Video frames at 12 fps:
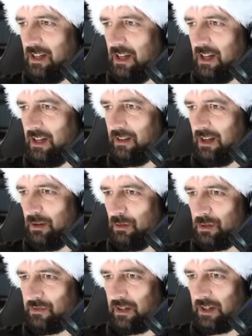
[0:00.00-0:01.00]
I
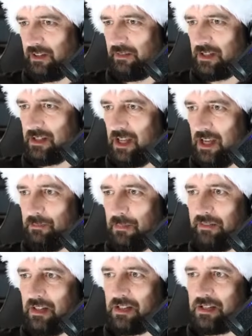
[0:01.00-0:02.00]
always forget this name, but
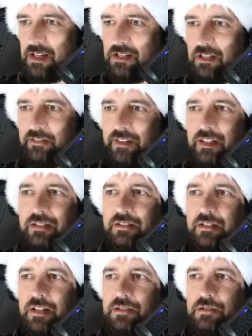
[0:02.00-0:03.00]
there is a setting that
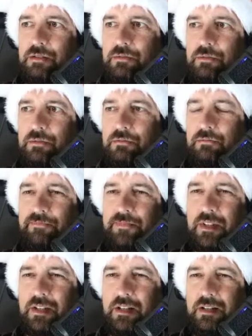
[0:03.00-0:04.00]
tells you
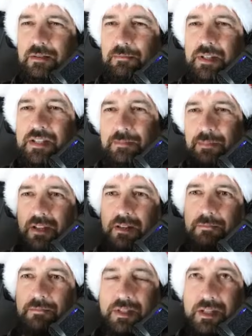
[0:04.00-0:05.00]

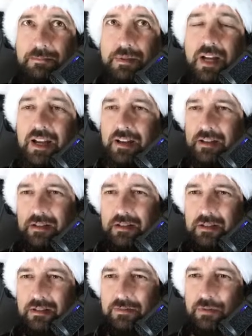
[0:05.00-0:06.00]
multiplier
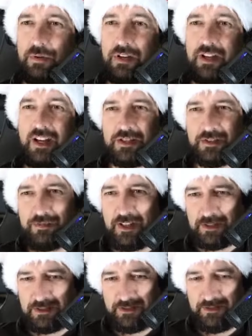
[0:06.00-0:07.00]
for hash
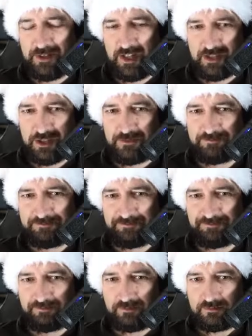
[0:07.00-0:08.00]

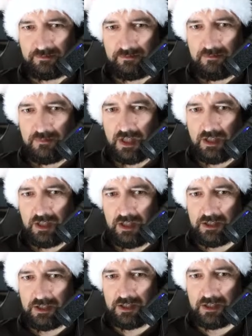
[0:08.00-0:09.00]

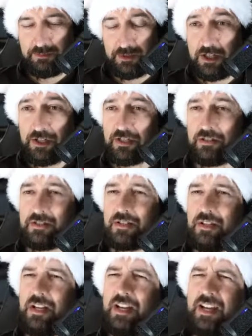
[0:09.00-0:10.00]
hash operations.
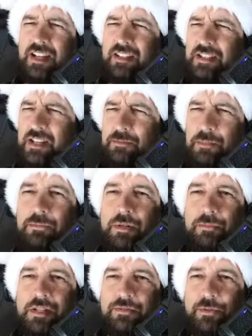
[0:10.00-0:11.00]
And as I remember, by
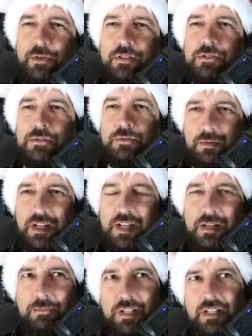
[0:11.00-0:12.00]
default, it's two,
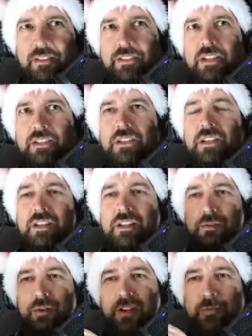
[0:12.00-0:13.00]
meaning that you
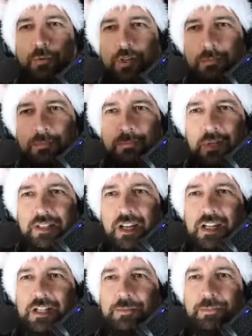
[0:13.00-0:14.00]
have workmem, but
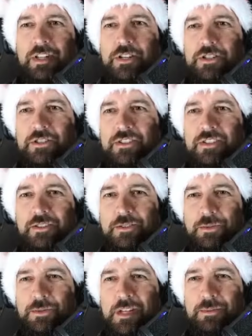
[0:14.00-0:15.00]
hash operations can
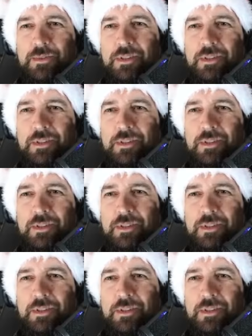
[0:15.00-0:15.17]
use up